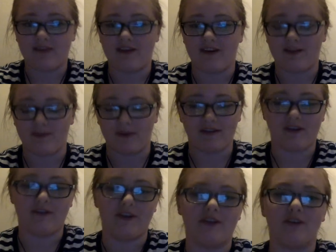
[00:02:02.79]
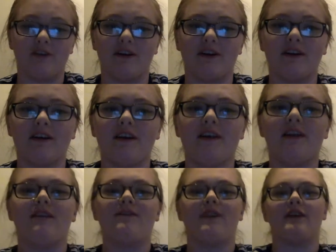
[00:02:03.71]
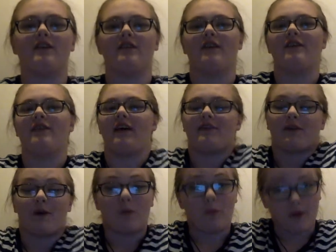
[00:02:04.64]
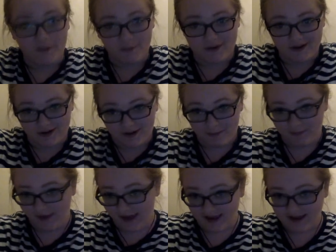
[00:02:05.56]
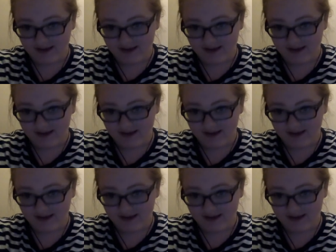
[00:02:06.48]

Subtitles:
of us, myself included, found ourselves asking when we could come back.